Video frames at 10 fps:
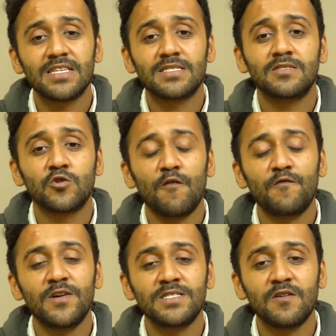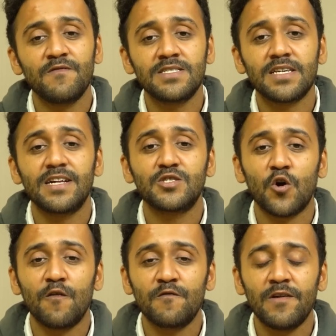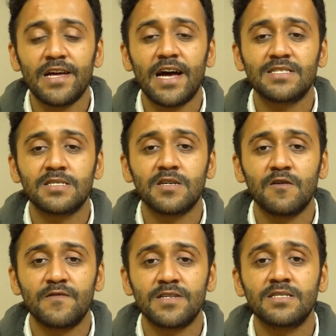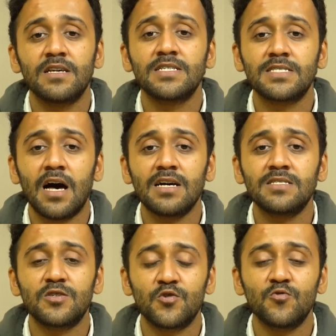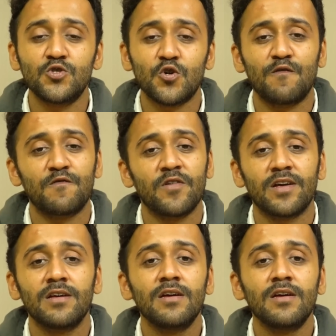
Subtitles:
as a software service and software as a service, SaaS drone software.